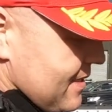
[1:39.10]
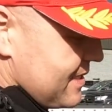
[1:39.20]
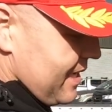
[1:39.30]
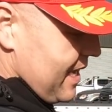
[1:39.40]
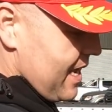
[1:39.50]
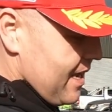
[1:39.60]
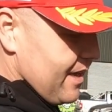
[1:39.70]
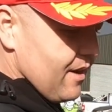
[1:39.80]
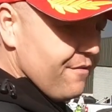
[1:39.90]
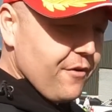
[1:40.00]
seat here,
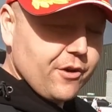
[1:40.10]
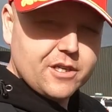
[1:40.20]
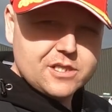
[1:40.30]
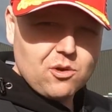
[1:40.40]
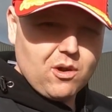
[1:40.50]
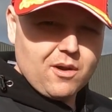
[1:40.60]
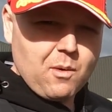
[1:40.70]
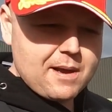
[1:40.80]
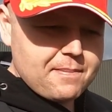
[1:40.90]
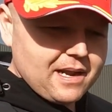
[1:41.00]
and I've focused all on
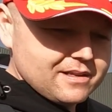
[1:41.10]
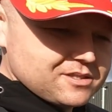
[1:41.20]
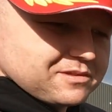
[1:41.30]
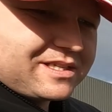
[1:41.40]
weight balance with